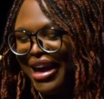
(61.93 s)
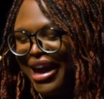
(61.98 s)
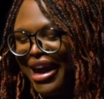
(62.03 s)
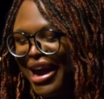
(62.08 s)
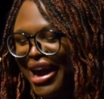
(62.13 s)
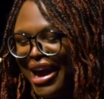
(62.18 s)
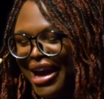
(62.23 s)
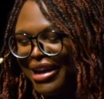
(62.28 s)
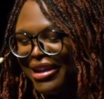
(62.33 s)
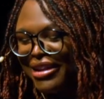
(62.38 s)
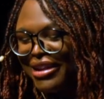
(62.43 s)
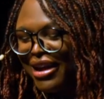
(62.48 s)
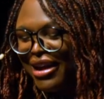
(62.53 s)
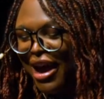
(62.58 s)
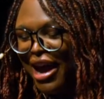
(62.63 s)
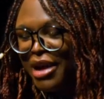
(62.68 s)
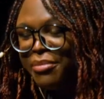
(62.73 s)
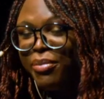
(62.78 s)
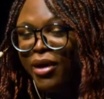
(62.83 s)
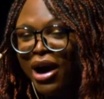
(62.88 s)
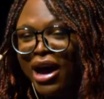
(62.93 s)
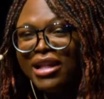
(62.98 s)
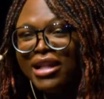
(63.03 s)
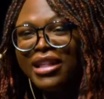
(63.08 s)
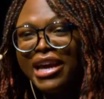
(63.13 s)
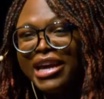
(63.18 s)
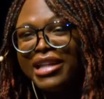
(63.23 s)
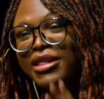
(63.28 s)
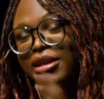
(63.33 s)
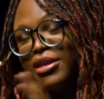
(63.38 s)
And I bought
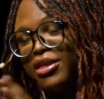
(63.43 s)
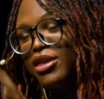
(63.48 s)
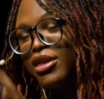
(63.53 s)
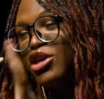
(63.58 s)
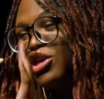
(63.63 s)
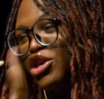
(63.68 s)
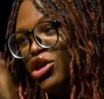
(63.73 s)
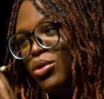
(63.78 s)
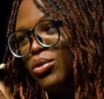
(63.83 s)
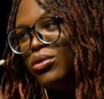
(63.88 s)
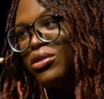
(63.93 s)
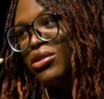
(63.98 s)
like this cute